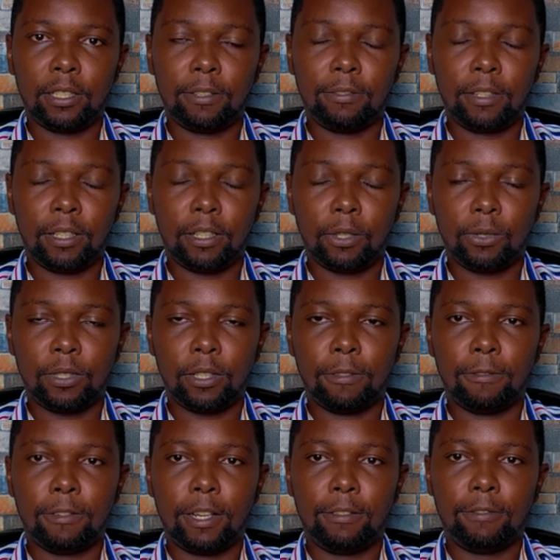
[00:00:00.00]

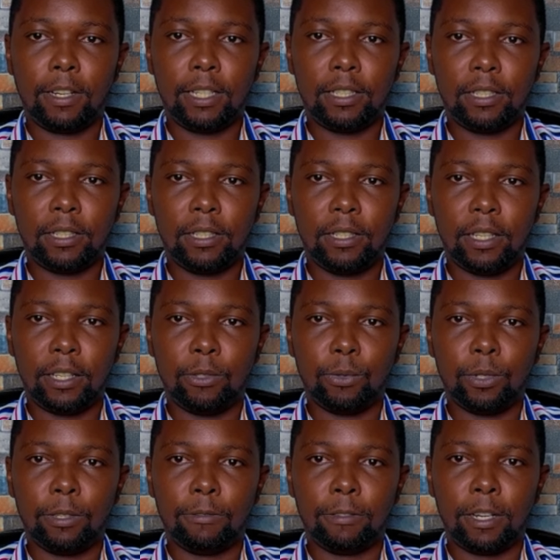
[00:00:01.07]
7,500 and
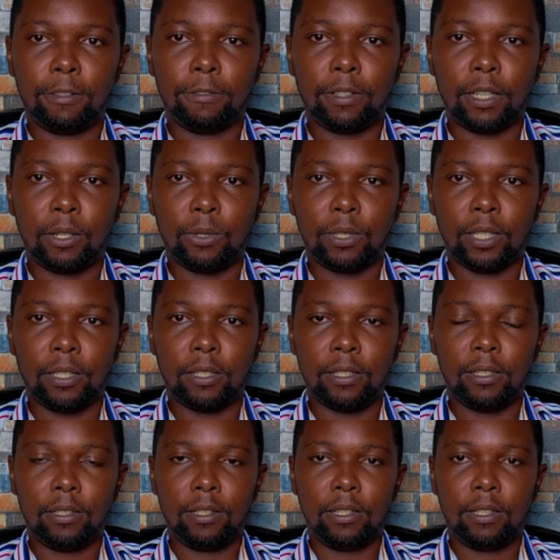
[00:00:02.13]
25,000.